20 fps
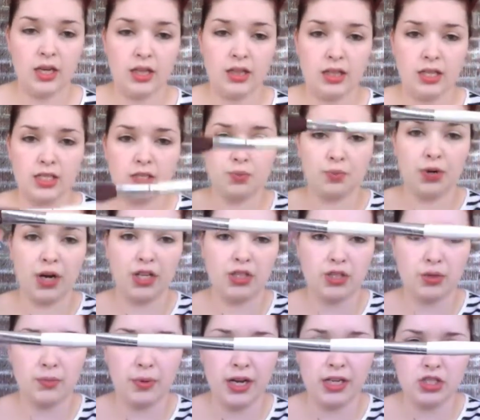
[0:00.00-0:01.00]
this
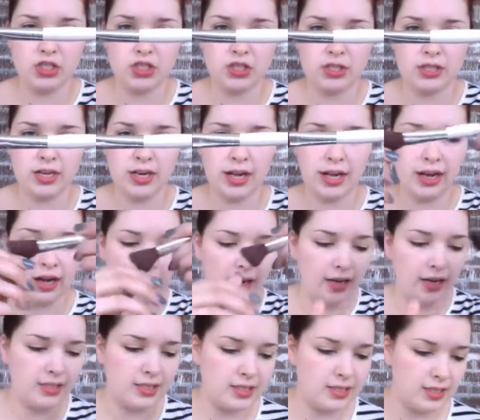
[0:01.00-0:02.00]
bronzer brush that I
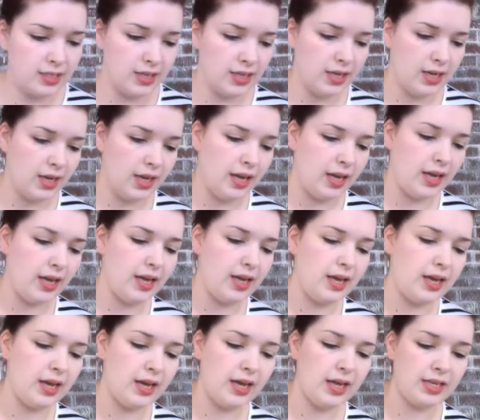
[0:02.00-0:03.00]
got,
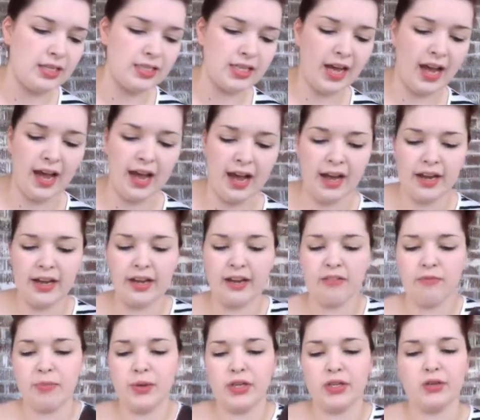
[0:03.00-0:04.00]
and I
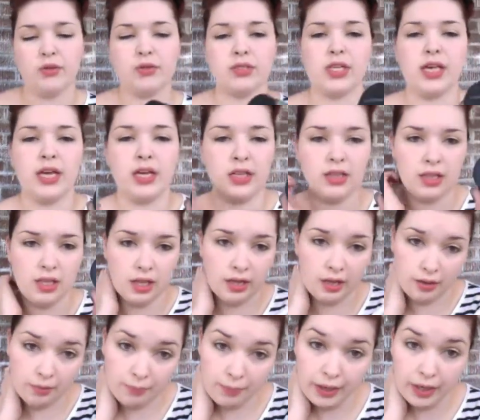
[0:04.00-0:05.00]
have been using
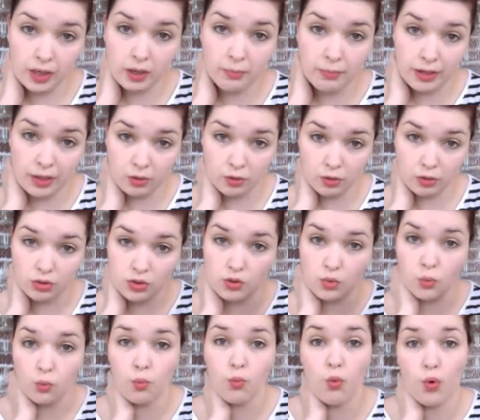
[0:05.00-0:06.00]
the Bare Minerals
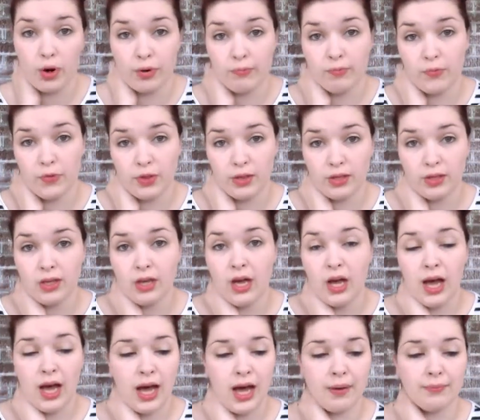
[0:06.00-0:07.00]
Warmth,
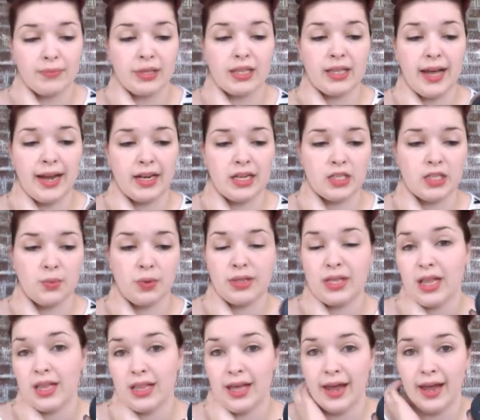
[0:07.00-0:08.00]
the lightest one
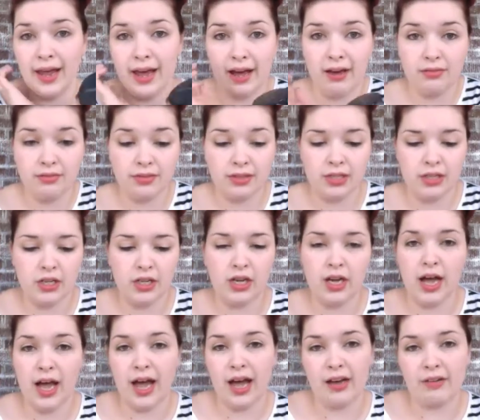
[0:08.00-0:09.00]
that they have.
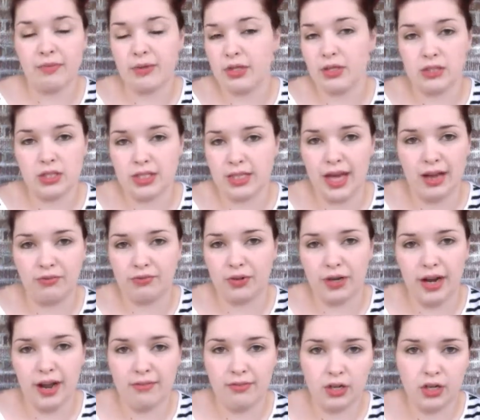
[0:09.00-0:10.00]
I've been using that
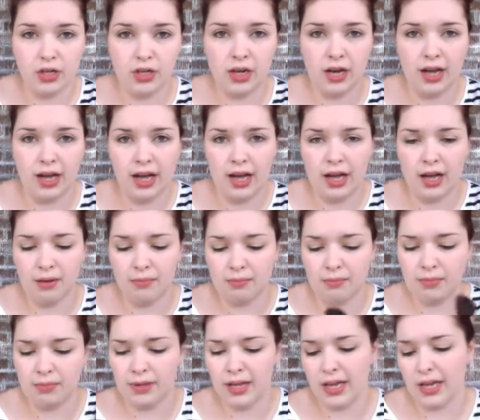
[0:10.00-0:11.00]
forever.
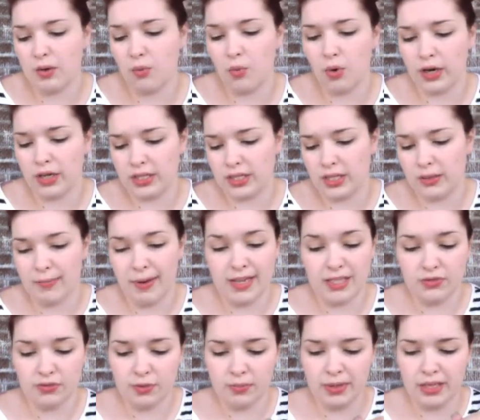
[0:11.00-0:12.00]
It works the
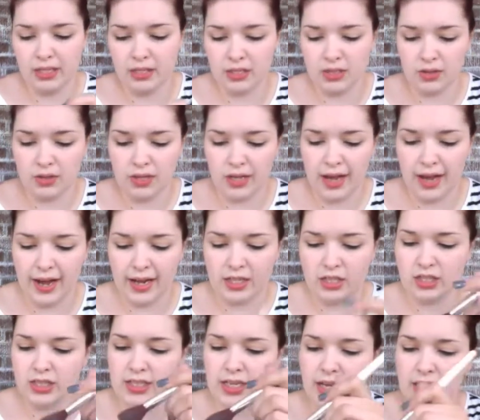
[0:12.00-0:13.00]
best for me, so that I
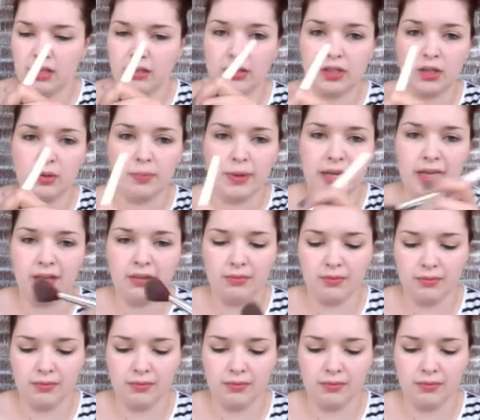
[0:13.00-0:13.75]
just take a little bit